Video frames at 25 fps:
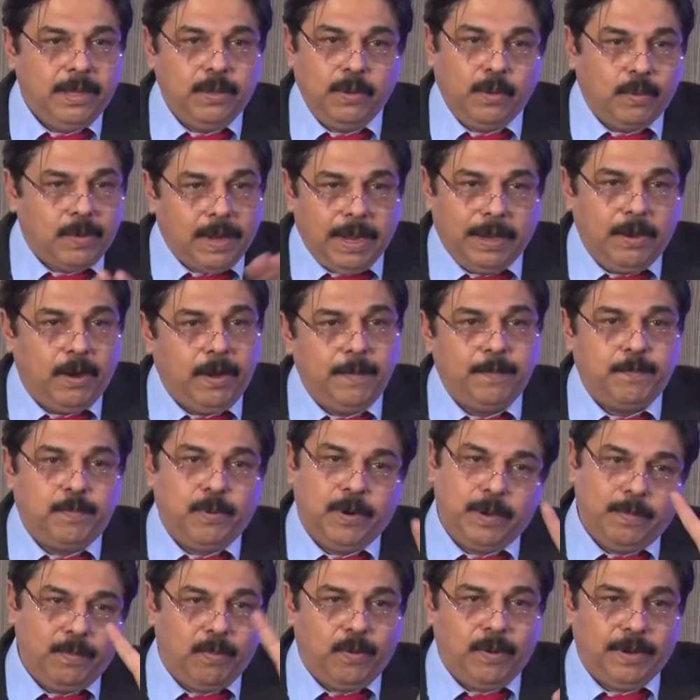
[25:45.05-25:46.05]
you cannot
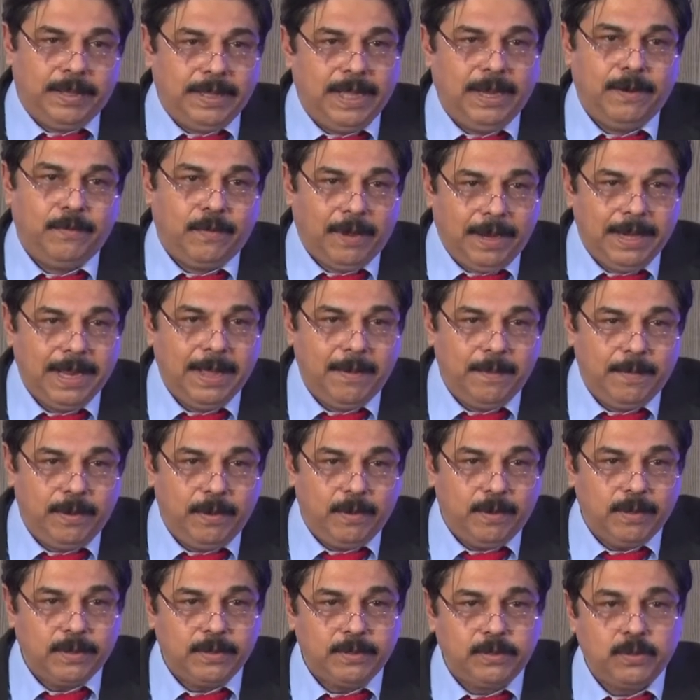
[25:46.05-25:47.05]
put more than one
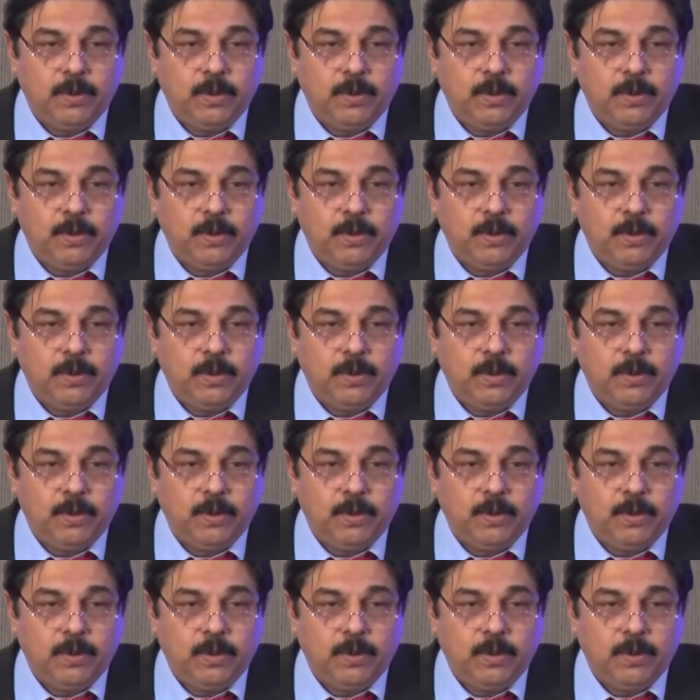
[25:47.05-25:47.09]
embryo.